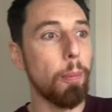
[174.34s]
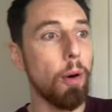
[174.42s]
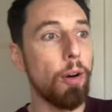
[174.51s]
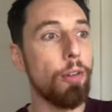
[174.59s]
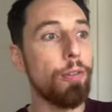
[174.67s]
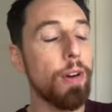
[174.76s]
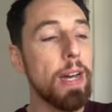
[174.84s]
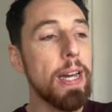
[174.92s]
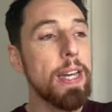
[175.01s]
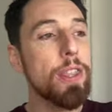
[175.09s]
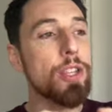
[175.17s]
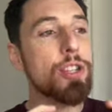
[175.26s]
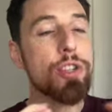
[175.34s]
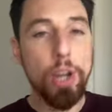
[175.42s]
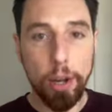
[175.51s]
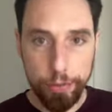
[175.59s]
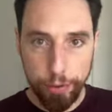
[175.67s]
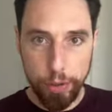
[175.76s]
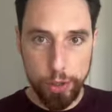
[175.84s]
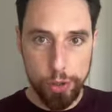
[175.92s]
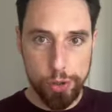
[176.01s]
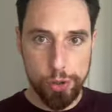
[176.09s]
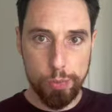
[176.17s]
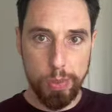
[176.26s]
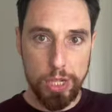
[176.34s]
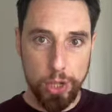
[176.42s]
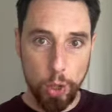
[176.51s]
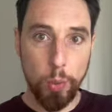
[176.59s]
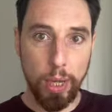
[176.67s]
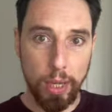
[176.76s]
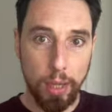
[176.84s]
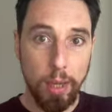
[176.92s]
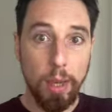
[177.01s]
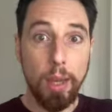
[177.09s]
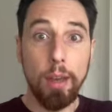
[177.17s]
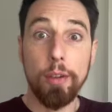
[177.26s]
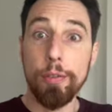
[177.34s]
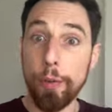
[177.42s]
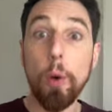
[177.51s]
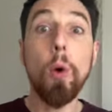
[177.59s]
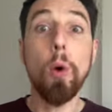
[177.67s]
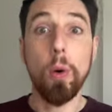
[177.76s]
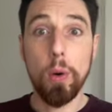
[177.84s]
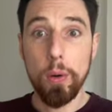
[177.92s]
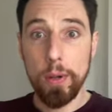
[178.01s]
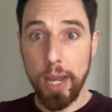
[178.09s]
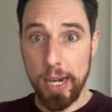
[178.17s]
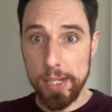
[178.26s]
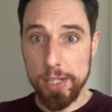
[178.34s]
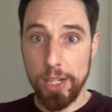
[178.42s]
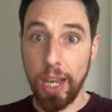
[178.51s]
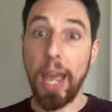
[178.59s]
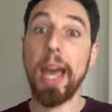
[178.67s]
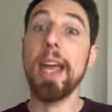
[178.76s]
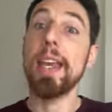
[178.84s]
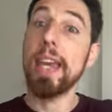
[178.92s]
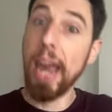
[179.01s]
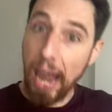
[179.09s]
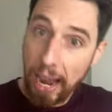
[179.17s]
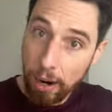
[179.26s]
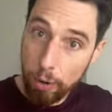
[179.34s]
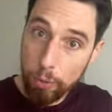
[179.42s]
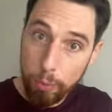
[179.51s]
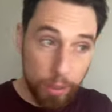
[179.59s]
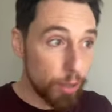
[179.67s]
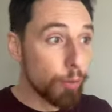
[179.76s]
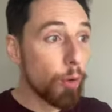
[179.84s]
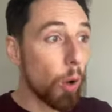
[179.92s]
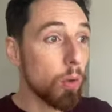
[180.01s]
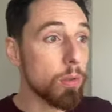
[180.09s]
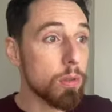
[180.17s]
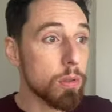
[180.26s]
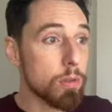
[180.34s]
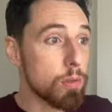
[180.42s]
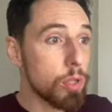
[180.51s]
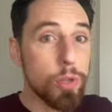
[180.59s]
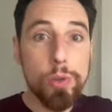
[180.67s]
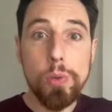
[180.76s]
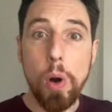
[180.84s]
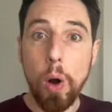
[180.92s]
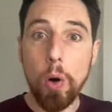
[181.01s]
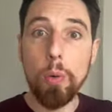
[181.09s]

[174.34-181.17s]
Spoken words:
of the stuff that you should be doing for next year now, when you've got 2 whole